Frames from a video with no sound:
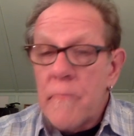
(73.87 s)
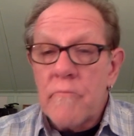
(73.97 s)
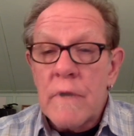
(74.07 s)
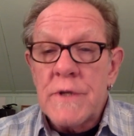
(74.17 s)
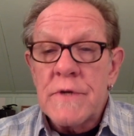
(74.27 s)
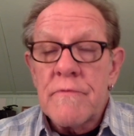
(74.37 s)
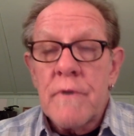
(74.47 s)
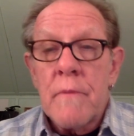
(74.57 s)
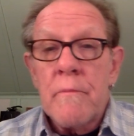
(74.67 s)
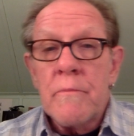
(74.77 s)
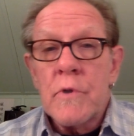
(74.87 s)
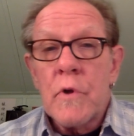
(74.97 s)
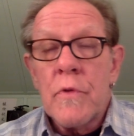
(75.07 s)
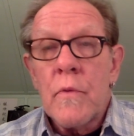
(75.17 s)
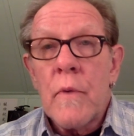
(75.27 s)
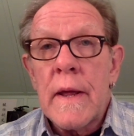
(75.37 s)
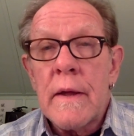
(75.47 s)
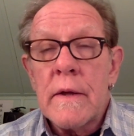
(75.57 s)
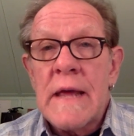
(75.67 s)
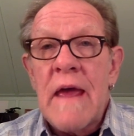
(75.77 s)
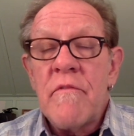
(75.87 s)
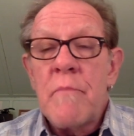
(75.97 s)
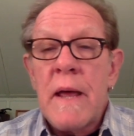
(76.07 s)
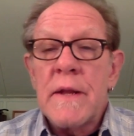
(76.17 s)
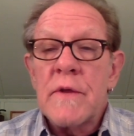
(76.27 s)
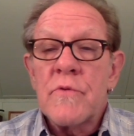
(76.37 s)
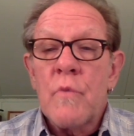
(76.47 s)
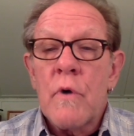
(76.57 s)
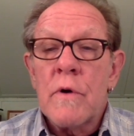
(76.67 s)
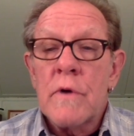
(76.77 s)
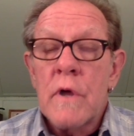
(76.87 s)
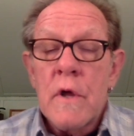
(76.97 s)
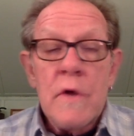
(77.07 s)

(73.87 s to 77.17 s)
ranging from the way cave paintings worked